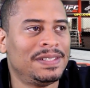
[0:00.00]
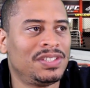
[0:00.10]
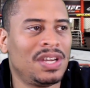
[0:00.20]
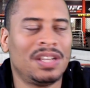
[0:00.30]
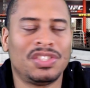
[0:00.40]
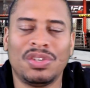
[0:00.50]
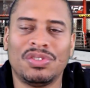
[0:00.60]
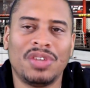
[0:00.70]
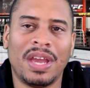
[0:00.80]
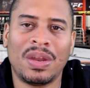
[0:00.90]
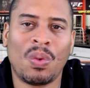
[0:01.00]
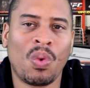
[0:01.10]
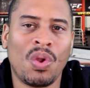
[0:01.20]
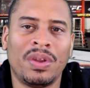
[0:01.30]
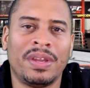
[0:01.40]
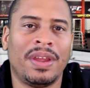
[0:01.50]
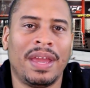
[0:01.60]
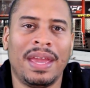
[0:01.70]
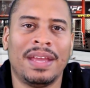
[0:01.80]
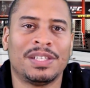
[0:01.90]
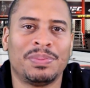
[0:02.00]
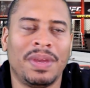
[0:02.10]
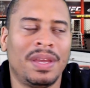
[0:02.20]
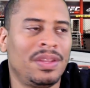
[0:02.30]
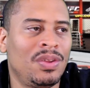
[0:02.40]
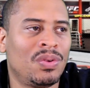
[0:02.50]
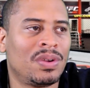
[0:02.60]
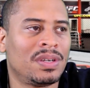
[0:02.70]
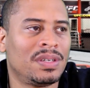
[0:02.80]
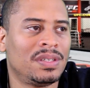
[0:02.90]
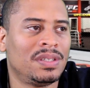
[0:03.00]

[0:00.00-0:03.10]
Jon Jones, you had the world in your hands, man. You were